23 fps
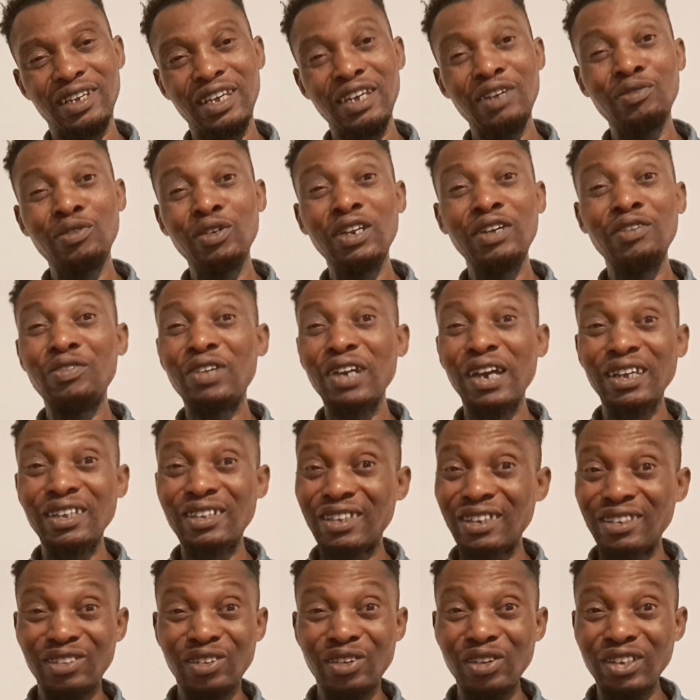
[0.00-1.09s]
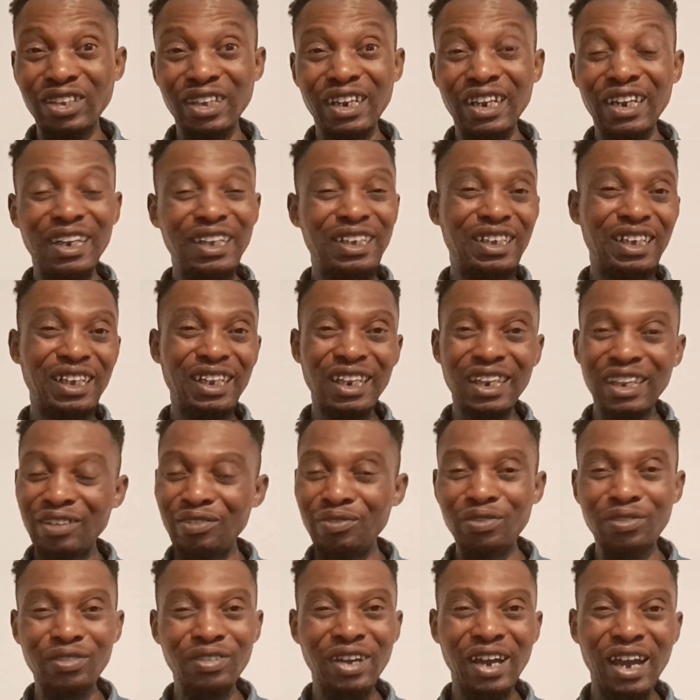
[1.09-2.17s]
Even if they are discussing anything,
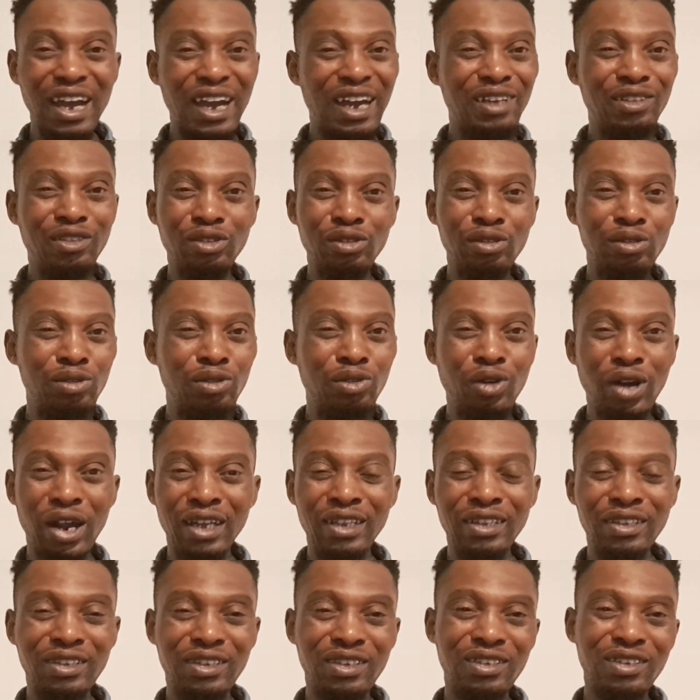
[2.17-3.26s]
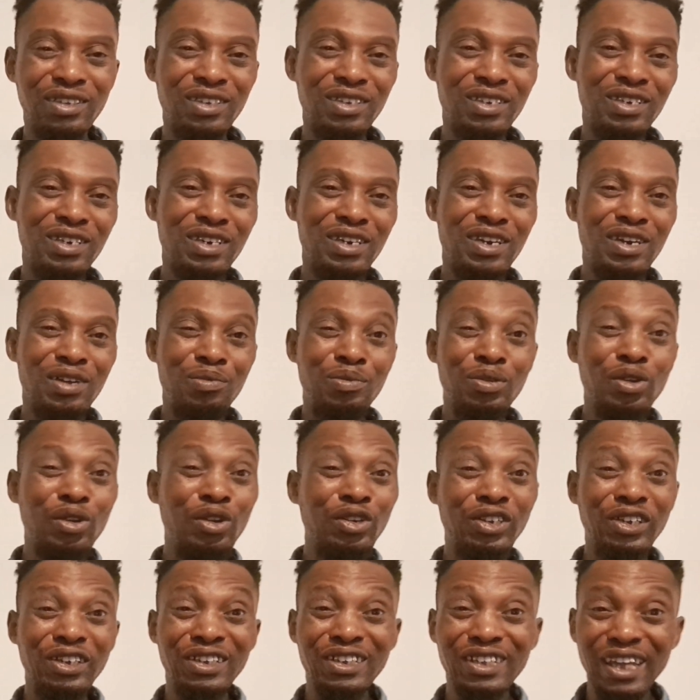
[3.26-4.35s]
leave her to rant.
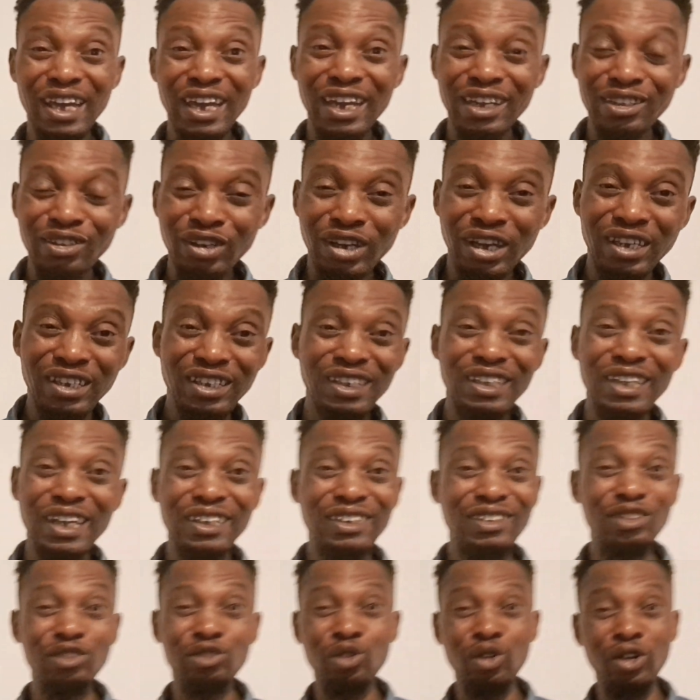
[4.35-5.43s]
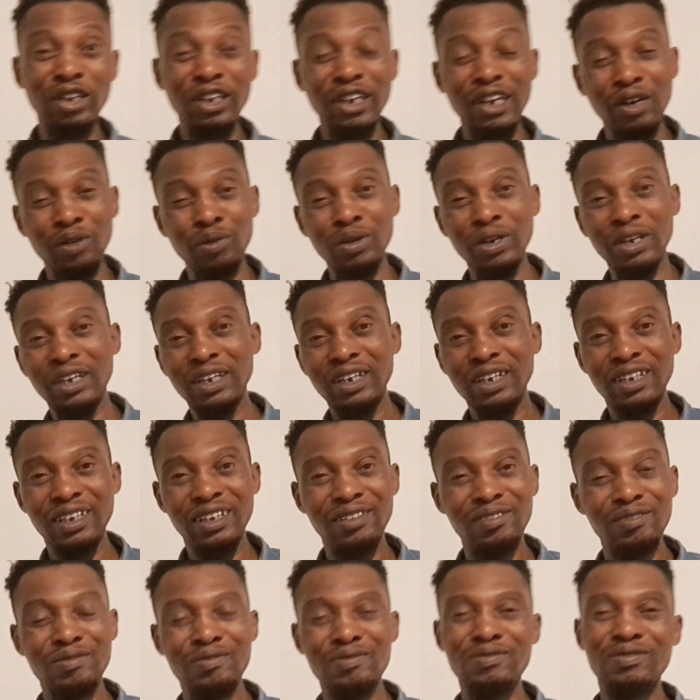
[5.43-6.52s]
Because she's tired. You can see that she's running away.
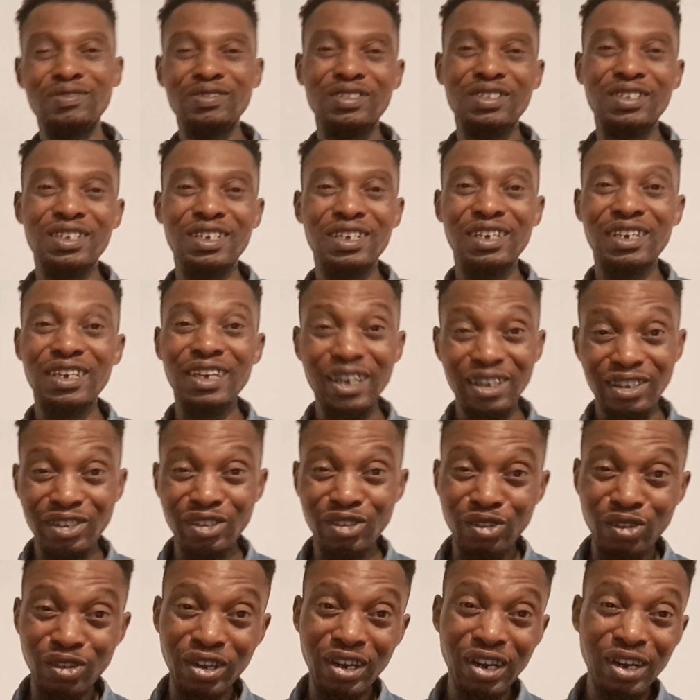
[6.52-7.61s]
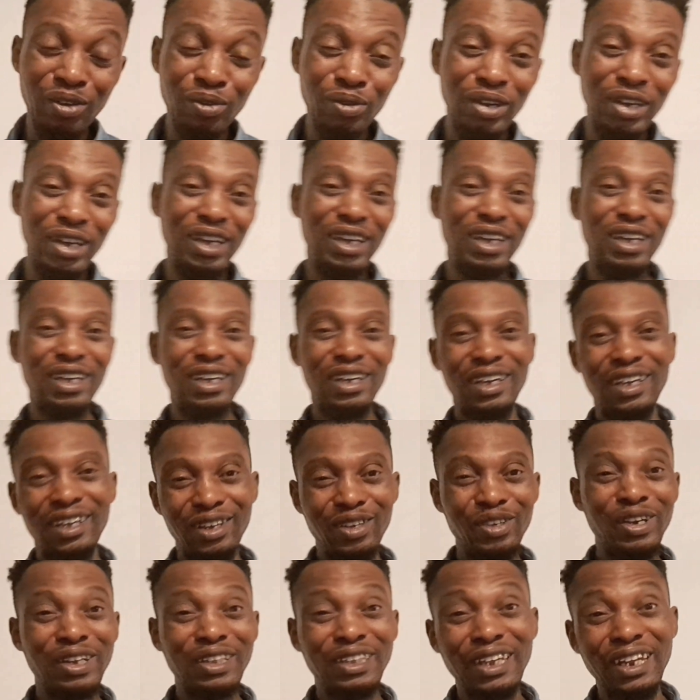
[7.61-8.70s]
Yeah, she's running away.
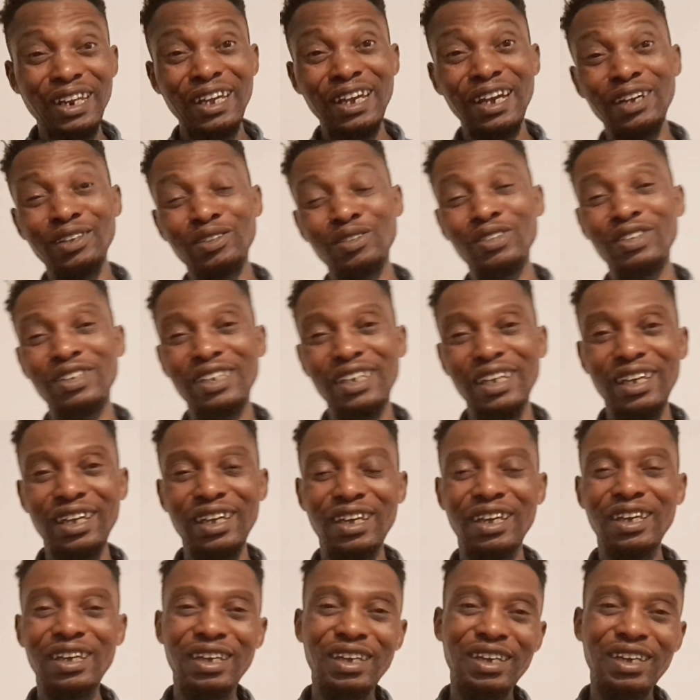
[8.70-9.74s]
You're telling her to stay.